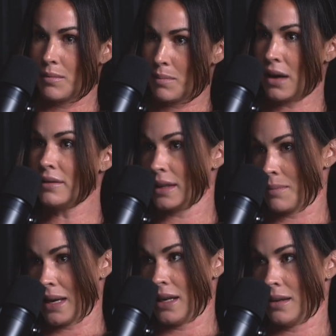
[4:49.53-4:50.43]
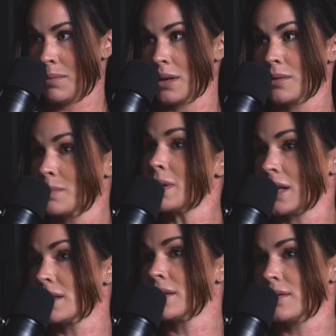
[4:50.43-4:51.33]
pelvic pain, but it was
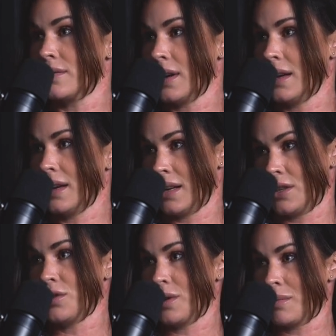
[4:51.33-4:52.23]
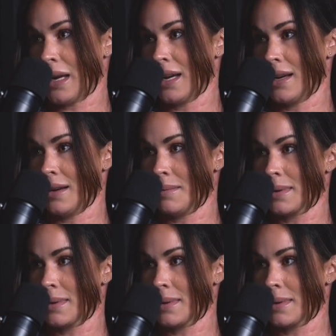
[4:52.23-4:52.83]
because of an issue with my hip.